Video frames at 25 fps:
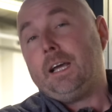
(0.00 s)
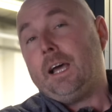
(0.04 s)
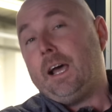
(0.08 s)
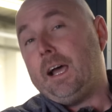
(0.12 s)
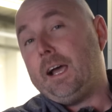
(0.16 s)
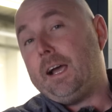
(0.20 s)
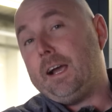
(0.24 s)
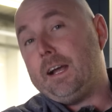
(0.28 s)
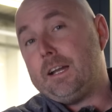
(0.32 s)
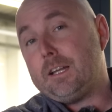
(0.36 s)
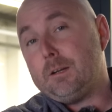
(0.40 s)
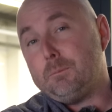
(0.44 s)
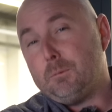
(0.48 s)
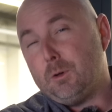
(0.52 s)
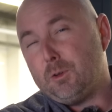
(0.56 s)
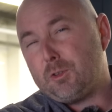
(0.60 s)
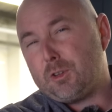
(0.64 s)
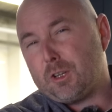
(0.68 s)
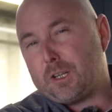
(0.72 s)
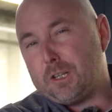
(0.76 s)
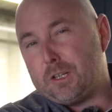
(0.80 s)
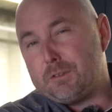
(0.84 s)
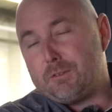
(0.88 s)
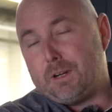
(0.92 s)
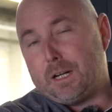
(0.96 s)
And I'm
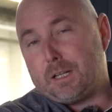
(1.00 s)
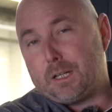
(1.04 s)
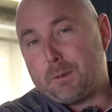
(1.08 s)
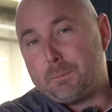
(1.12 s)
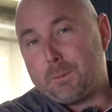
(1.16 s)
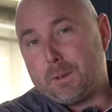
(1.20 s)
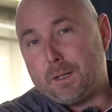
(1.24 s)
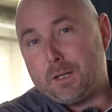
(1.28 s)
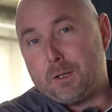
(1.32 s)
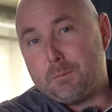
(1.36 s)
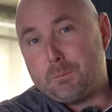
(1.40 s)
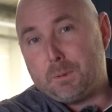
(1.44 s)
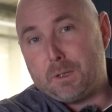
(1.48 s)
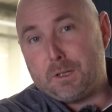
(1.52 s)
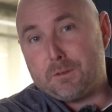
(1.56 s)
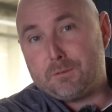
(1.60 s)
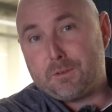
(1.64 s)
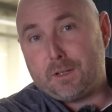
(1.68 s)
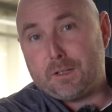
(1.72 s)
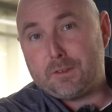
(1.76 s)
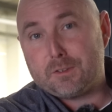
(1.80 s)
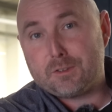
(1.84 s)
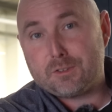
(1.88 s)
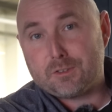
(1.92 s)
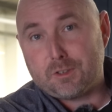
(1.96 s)
also going to round up a little bit of
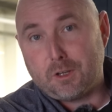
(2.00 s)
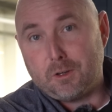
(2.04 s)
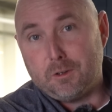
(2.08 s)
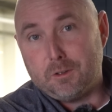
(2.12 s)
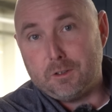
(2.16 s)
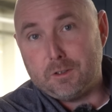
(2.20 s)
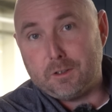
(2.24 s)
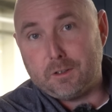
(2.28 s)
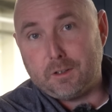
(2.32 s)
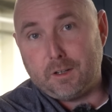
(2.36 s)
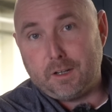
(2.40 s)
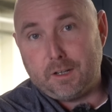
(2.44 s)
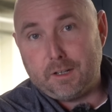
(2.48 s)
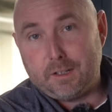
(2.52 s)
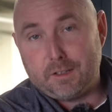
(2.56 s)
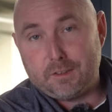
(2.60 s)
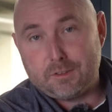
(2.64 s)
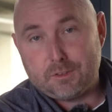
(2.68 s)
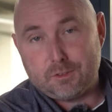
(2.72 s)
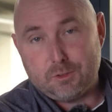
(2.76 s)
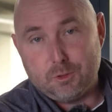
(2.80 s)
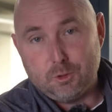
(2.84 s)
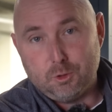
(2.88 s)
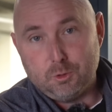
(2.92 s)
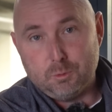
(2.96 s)
our solar
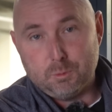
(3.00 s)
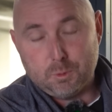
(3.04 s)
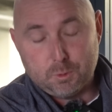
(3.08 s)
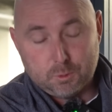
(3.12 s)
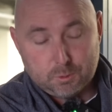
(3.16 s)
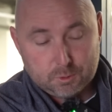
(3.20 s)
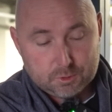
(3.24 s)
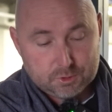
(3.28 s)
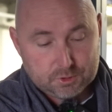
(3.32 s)
as normal.